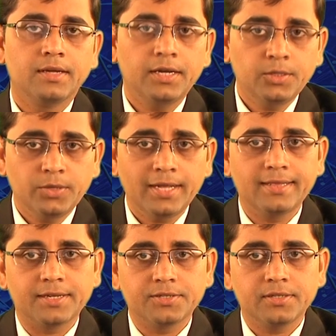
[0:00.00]
In
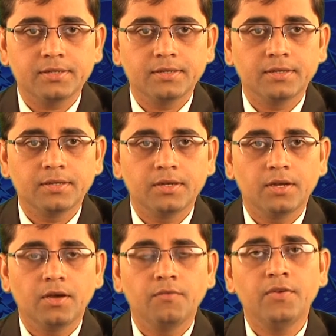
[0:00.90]
today's lecture,
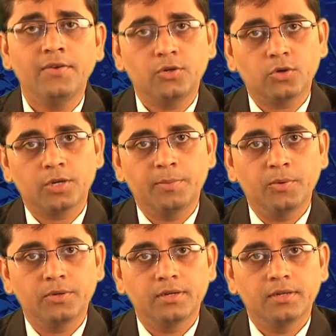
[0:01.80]
we will talk
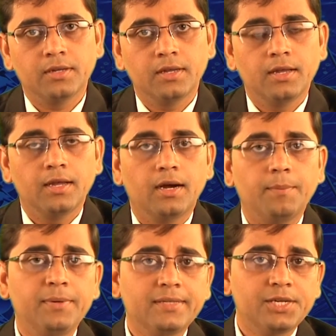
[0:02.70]
about
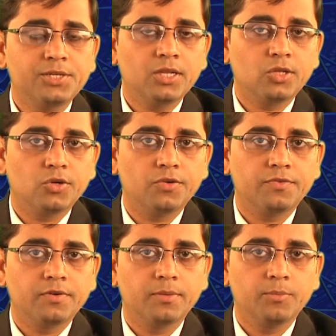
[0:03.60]
applications of
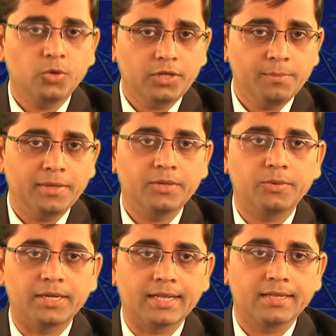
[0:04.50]
protein
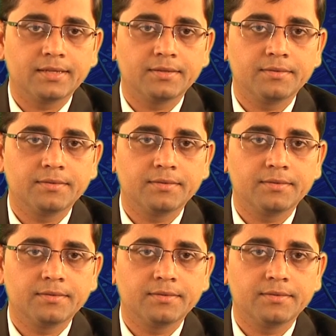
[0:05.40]
microarrays.